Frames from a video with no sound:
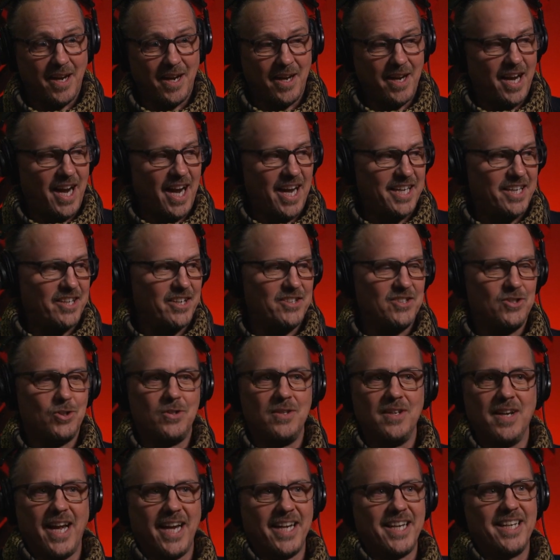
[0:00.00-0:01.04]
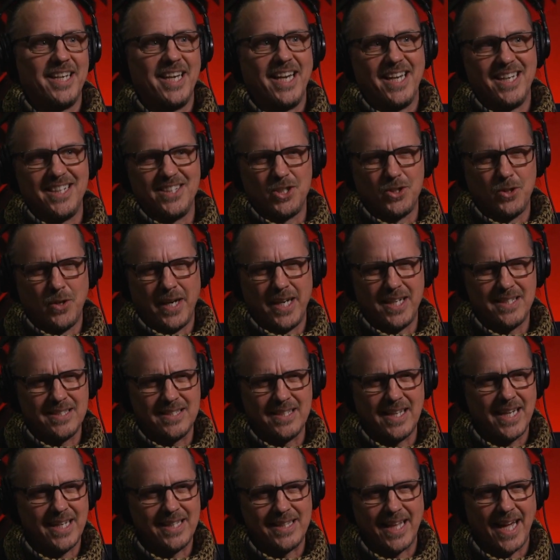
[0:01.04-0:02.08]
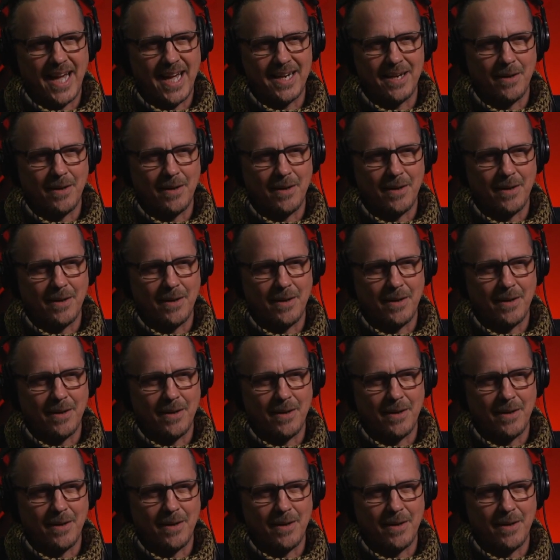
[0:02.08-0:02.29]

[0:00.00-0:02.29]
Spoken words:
I could translate that